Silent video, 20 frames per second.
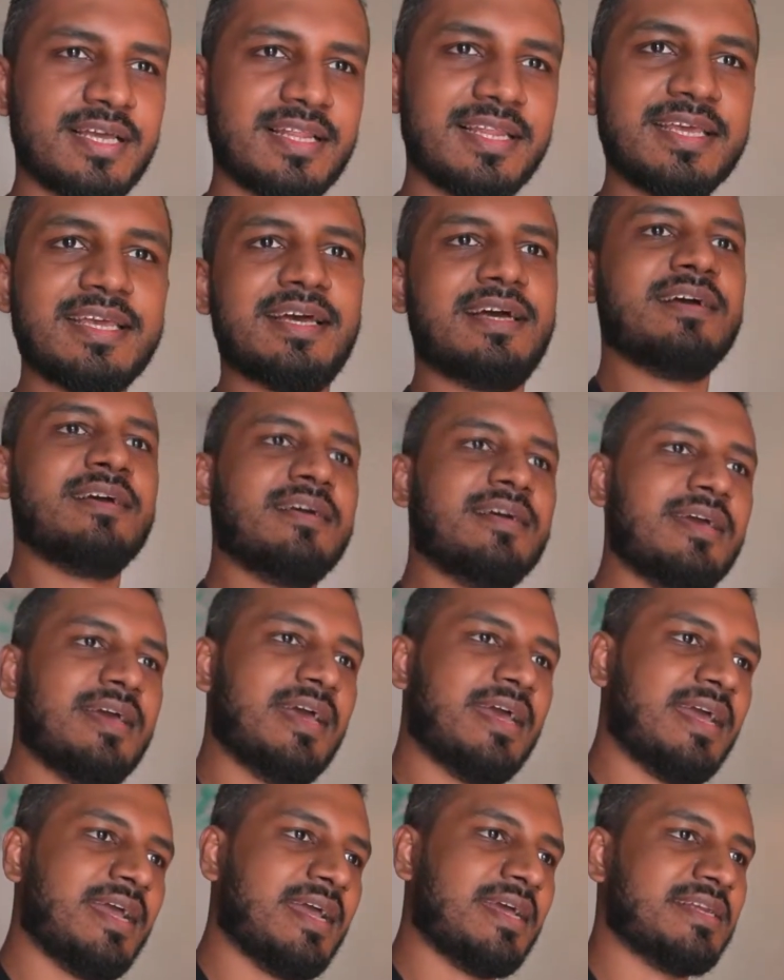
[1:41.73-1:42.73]
Eliya,
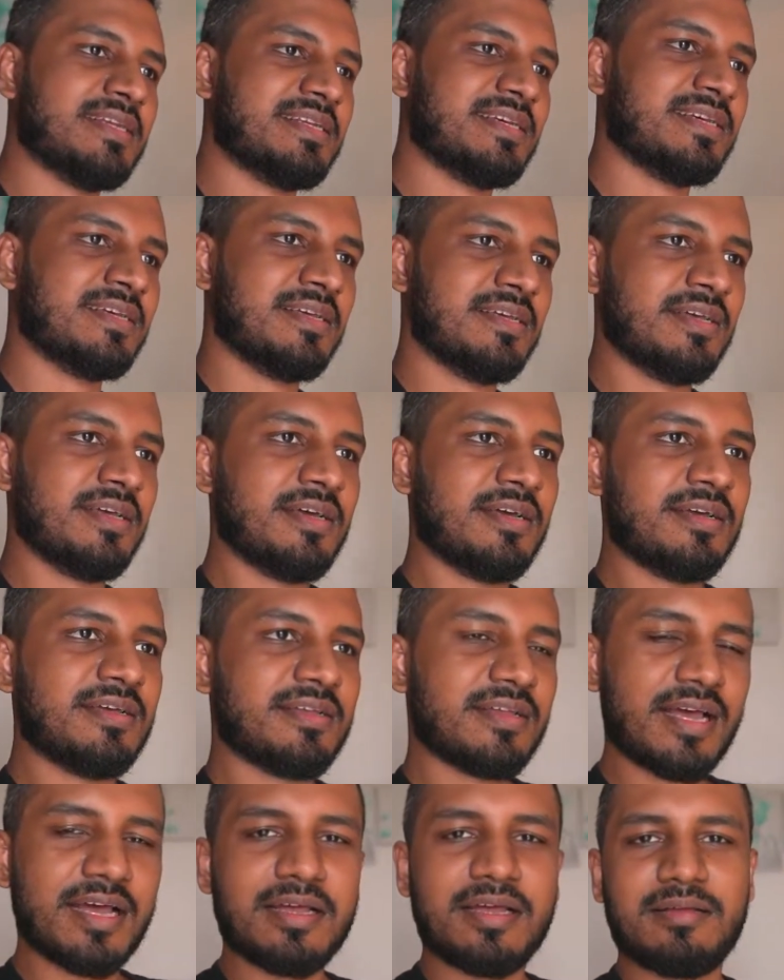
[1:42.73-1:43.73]
and
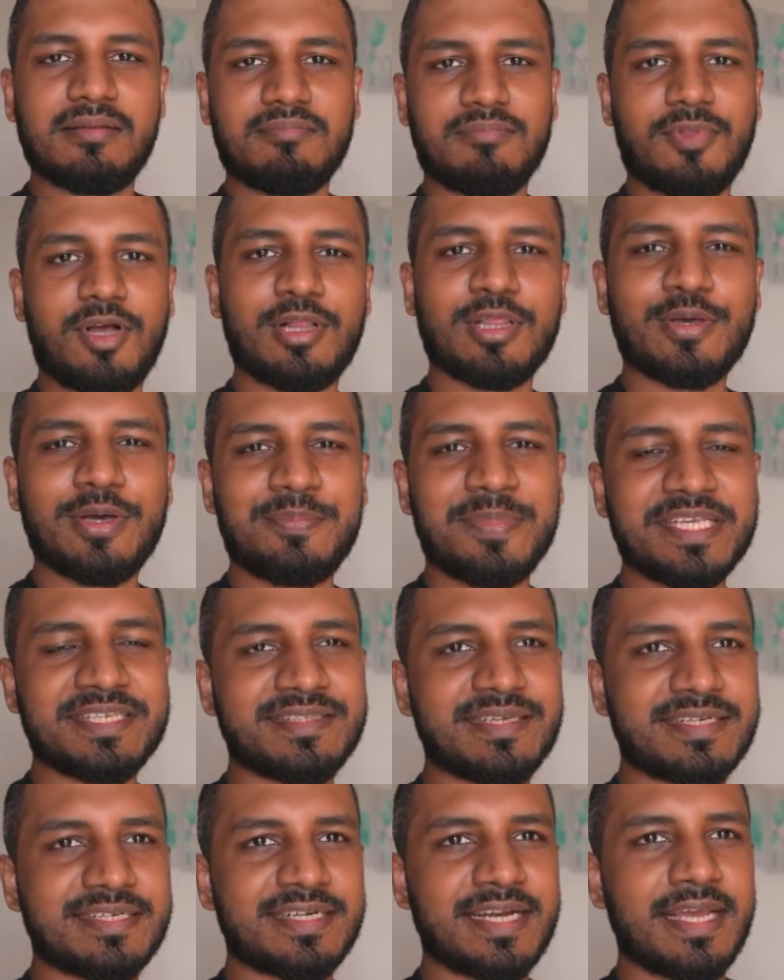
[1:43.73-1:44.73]
although I missed
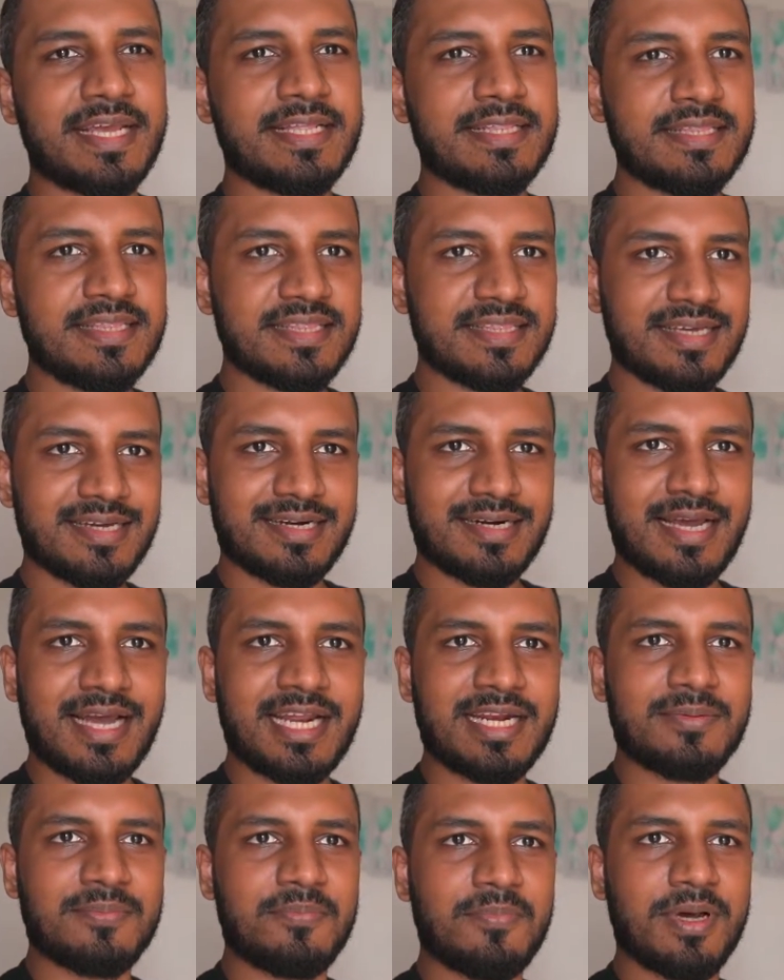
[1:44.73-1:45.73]
the train, the
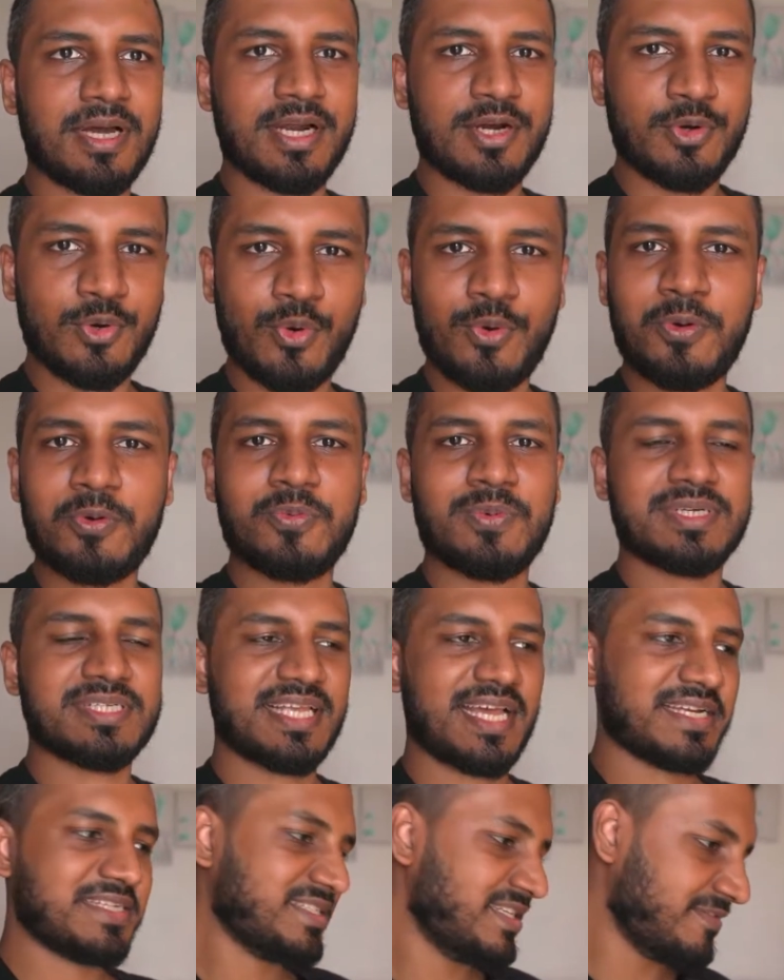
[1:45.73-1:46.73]
ride by road was
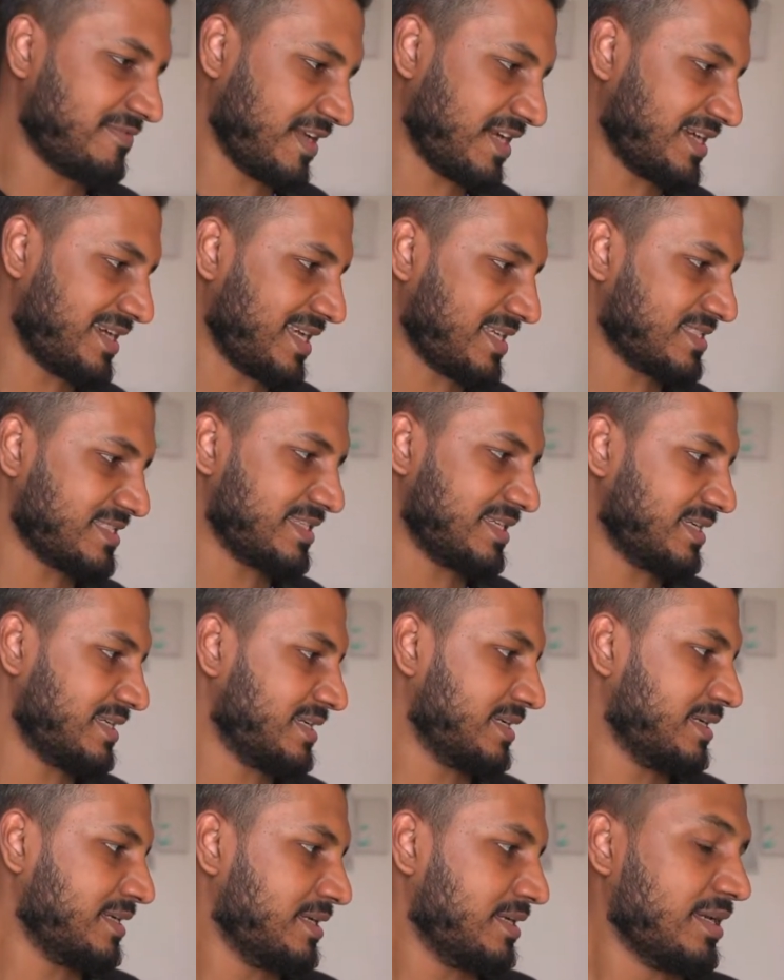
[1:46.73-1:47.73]
actually fantastic.